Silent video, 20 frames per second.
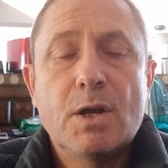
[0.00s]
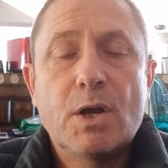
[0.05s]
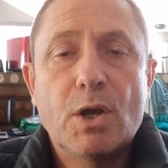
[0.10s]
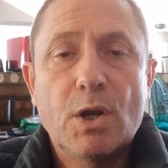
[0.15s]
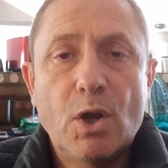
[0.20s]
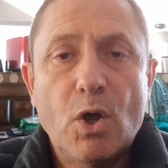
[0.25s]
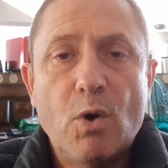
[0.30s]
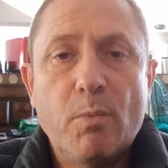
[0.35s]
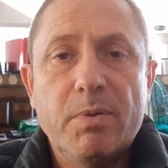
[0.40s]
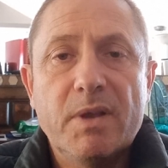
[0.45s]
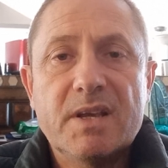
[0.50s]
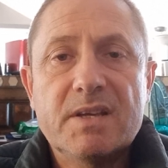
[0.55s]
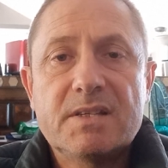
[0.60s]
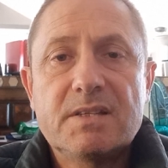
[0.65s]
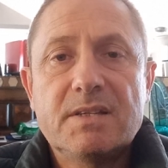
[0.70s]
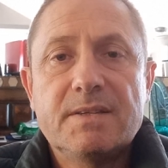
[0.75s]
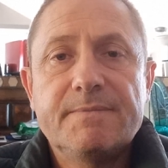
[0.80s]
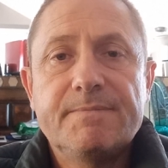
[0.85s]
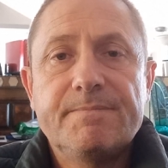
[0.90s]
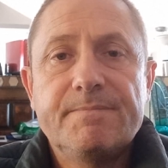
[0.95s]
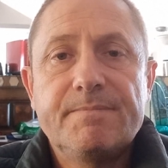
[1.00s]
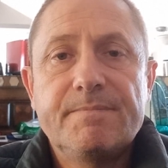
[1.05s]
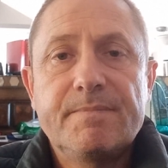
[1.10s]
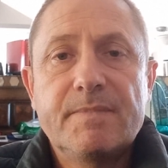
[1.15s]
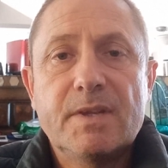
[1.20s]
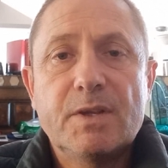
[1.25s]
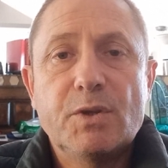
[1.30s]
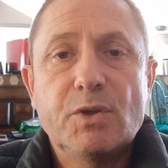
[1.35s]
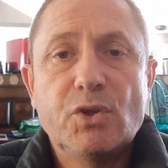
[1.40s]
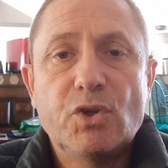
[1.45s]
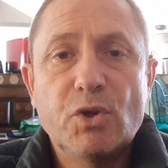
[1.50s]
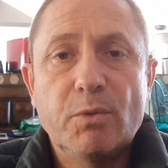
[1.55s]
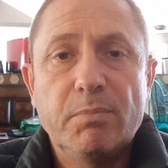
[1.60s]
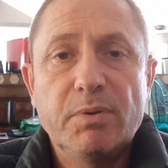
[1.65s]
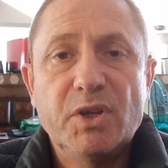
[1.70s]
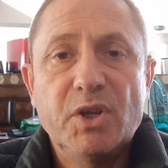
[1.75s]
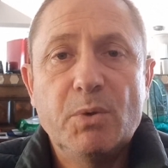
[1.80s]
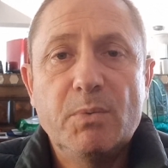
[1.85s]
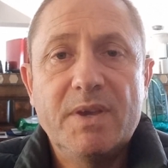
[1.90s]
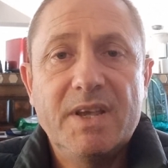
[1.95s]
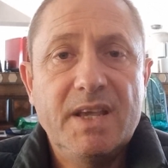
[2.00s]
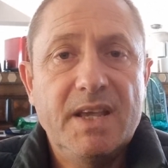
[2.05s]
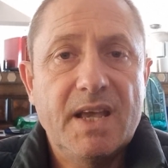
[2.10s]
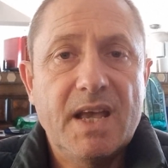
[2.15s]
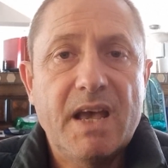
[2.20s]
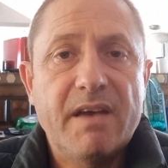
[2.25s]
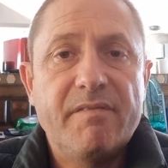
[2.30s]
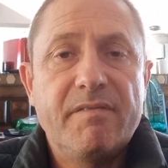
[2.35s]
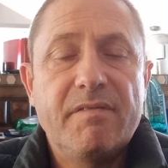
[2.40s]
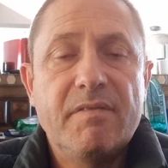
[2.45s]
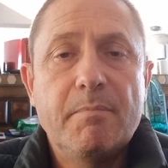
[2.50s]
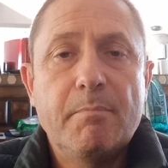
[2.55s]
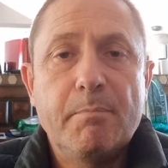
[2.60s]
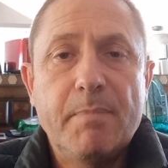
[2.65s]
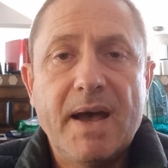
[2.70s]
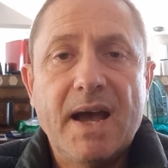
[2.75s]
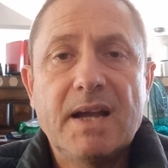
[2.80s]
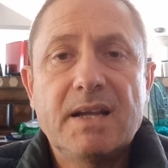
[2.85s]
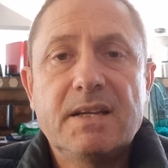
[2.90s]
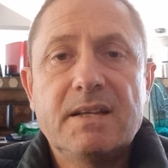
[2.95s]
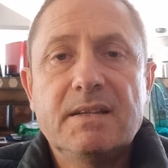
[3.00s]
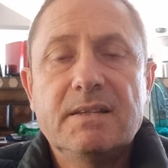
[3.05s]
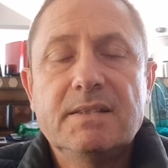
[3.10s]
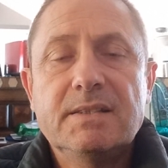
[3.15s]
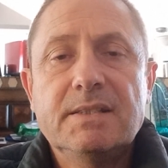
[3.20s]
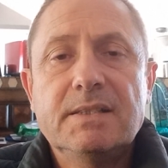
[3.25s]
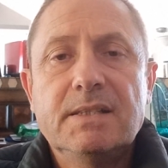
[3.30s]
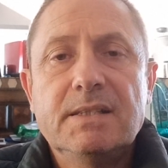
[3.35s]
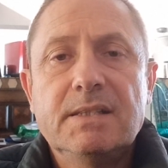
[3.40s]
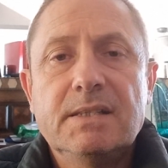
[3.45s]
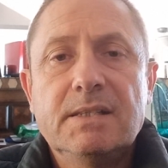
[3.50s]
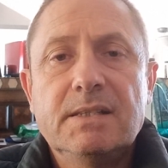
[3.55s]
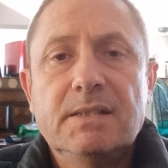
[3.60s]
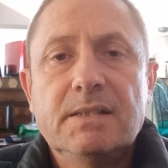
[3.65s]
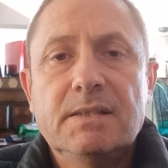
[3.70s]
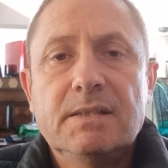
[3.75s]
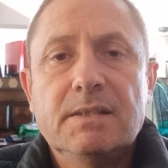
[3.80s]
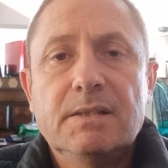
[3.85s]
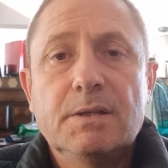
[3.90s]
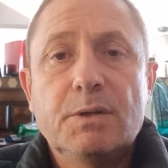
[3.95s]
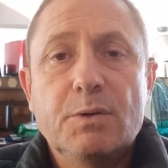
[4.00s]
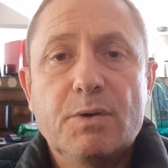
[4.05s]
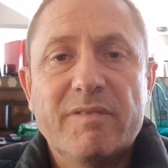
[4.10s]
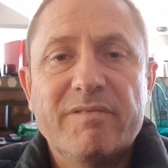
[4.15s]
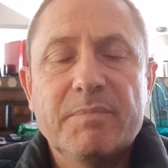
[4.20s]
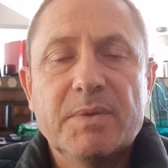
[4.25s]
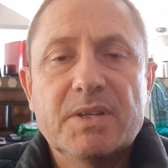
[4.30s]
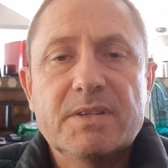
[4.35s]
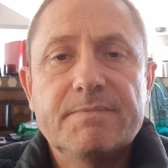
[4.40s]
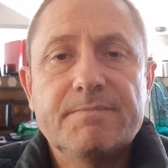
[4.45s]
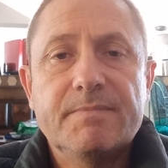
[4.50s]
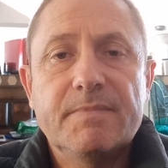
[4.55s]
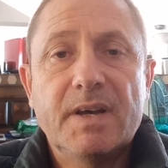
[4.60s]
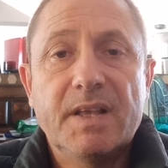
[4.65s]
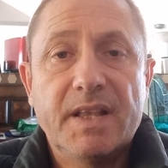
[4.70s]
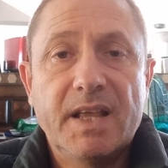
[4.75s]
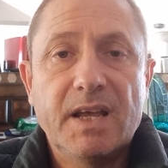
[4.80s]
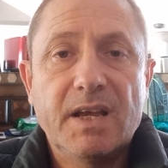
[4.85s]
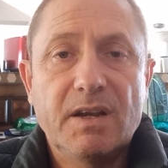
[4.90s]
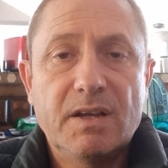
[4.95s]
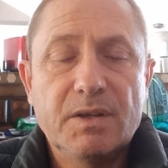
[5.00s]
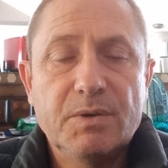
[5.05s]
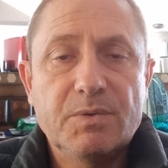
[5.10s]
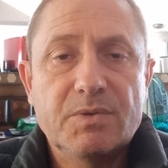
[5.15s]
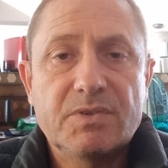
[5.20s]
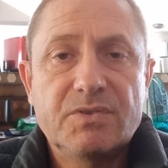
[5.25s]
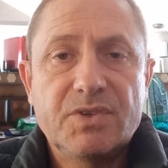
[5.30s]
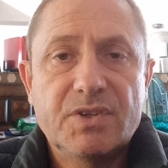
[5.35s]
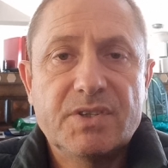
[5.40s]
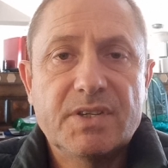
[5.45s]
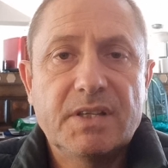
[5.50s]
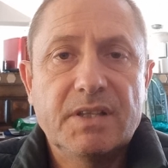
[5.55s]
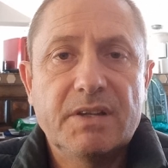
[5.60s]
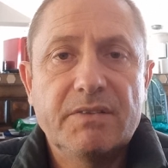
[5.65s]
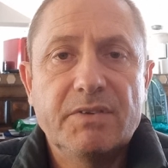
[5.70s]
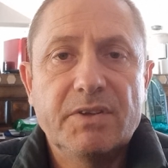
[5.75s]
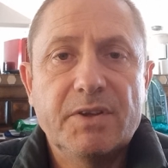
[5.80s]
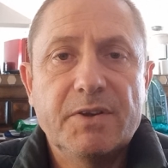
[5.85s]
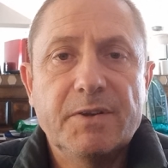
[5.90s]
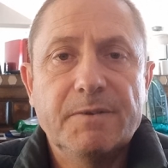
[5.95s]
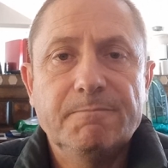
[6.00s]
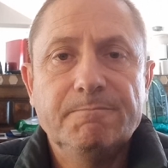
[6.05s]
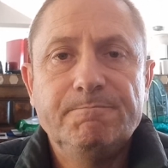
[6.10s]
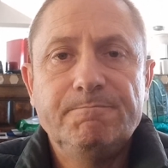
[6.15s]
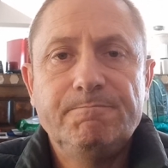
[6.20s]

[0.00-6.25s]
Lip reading: globalist WEF backed government, and that includes Jacinda Ardern.